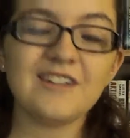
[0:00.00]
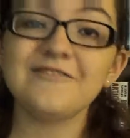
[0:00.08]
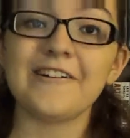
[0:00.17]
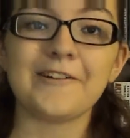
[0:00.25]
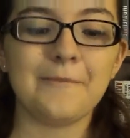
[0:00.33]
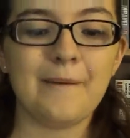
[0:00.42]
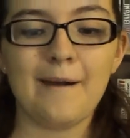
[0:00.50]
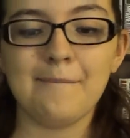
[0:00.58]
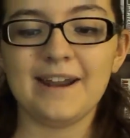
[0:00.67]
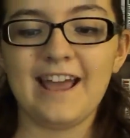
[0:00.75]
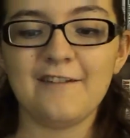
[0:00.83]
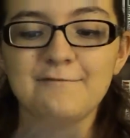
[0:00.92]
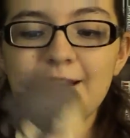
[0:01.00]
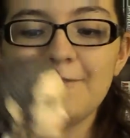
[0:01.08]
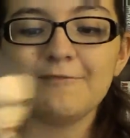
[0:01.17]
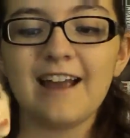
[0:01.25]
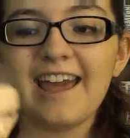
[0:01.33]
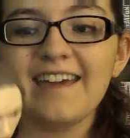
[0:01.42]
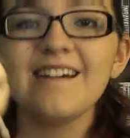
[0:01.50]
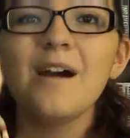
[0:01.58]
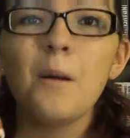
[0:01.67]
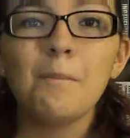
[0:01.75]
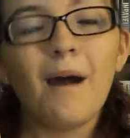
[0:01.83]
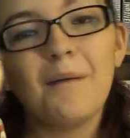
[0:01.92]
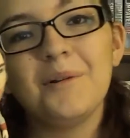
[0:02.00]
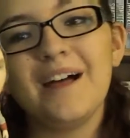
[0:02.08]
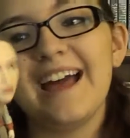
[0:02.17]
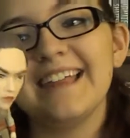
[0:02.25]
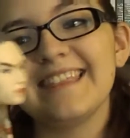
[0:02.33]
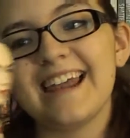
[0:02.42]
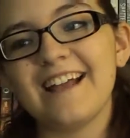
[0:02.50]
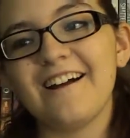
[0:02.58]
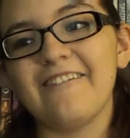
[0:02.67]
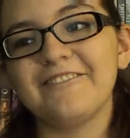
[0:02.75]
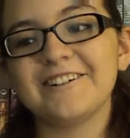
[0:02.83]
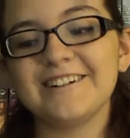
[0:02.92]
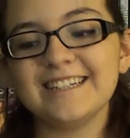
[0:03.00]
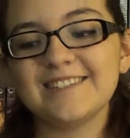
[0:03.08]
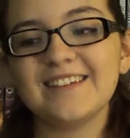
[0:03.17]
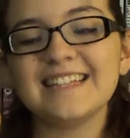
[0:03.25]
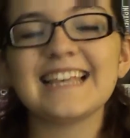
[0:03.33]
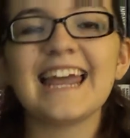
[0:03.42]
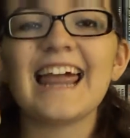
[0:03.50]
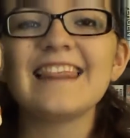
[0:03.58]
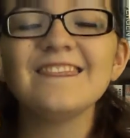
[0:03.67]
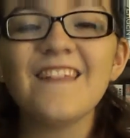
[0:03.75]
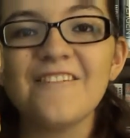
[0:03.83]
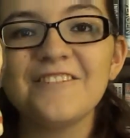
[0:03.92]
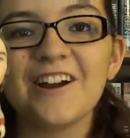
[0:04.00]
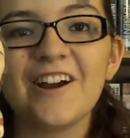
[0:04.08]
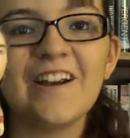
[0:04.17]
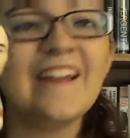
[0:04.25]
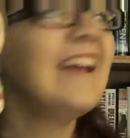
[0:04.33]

not a Funko Pop, but I have my Rey bobblehead that I got for Christmas, and I love her,